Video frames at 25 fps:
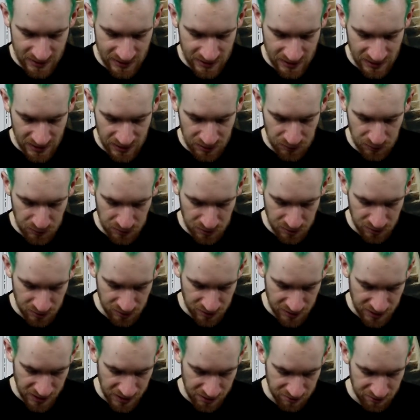I wouldn't
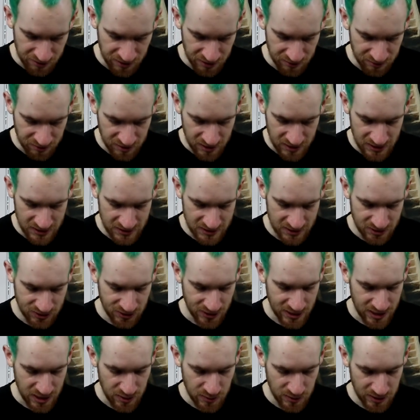really have gifted this to
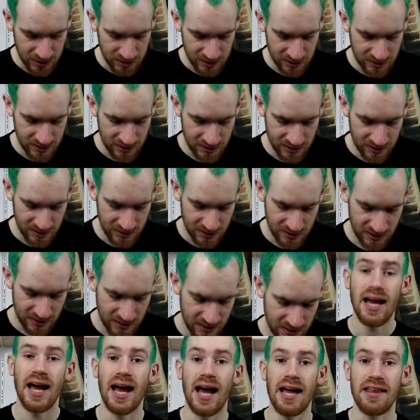anyone.
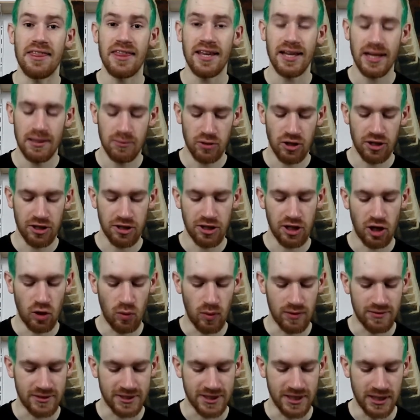I think I'm gonna go
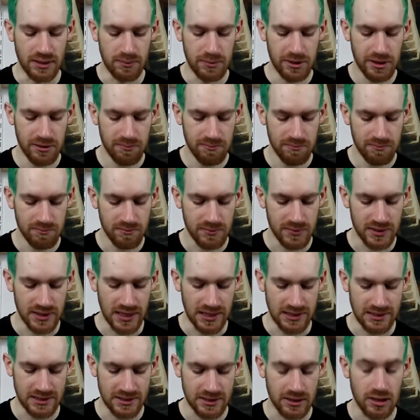with cinnamon.
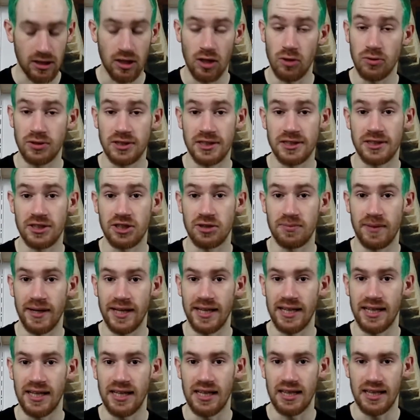That's the closest to
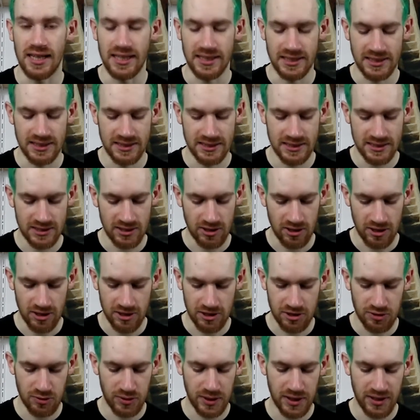my latest
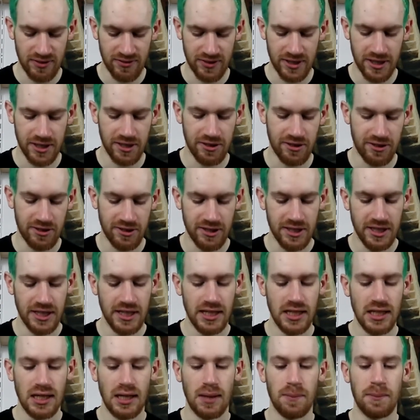hot drink video,
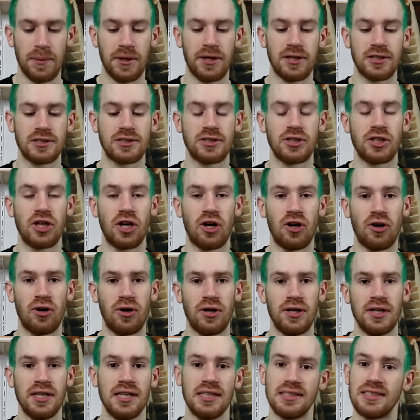because
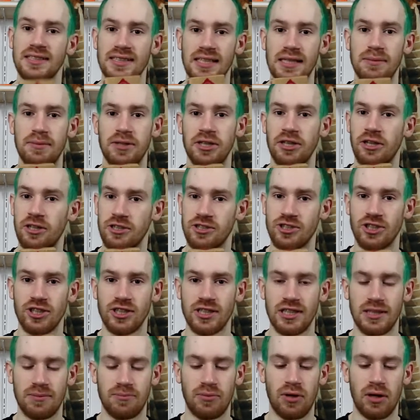cinnamon hot
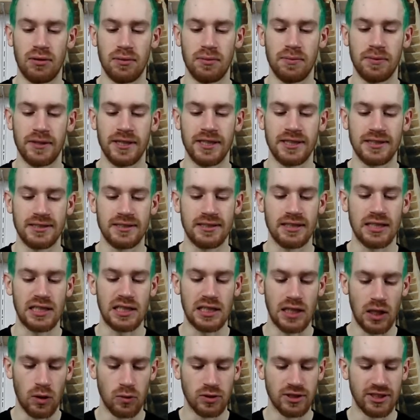chocolate probably is the
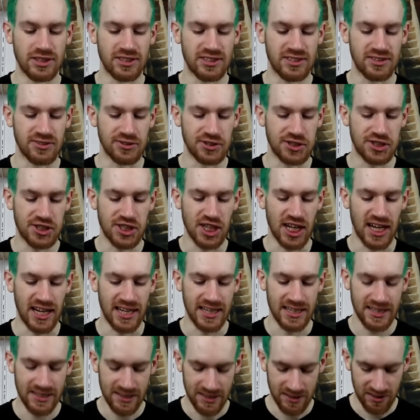closest to
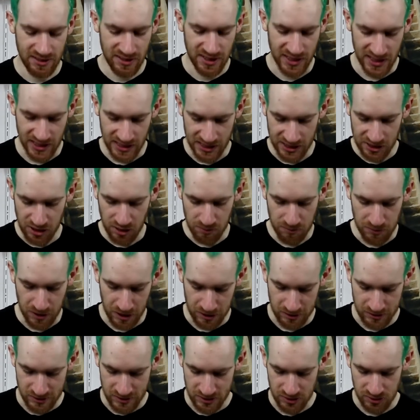chai in
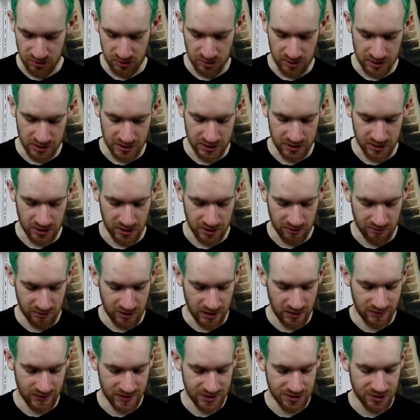comparison to all these other
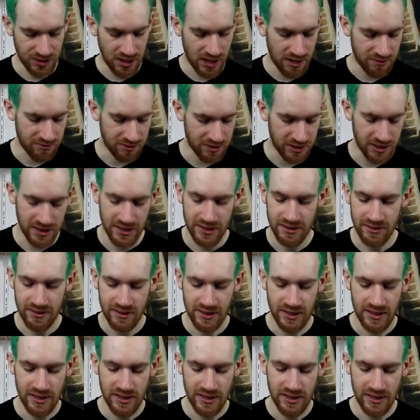flavors you have in here.